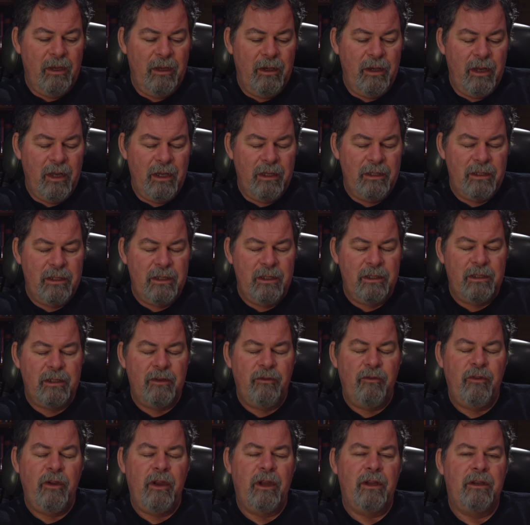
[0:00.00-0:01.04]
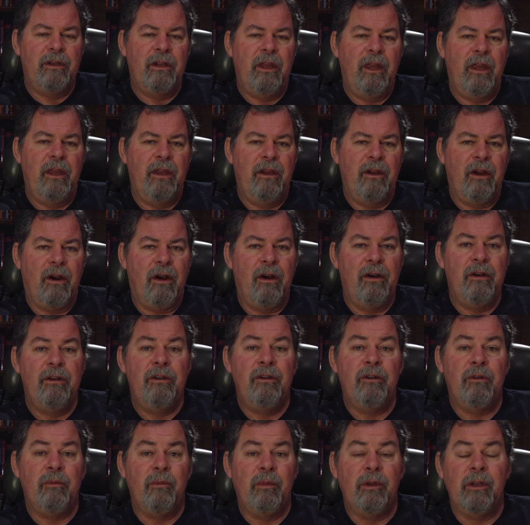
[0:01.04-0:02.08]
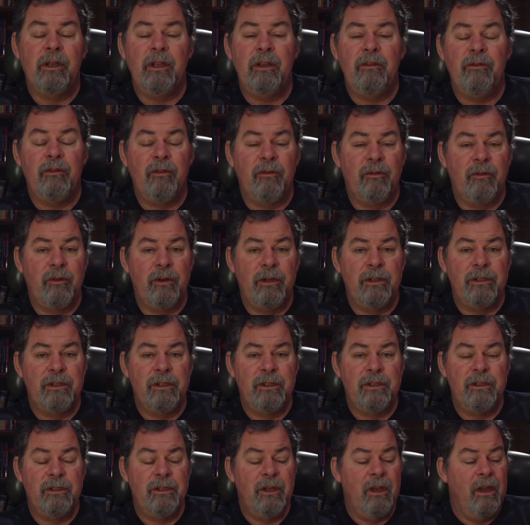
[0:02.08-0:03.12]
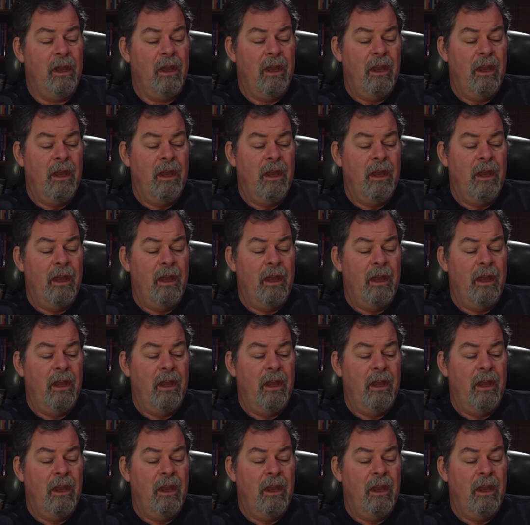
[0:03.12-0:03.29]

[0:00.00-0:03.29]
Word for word: does this affect a cardinal belief of Christians?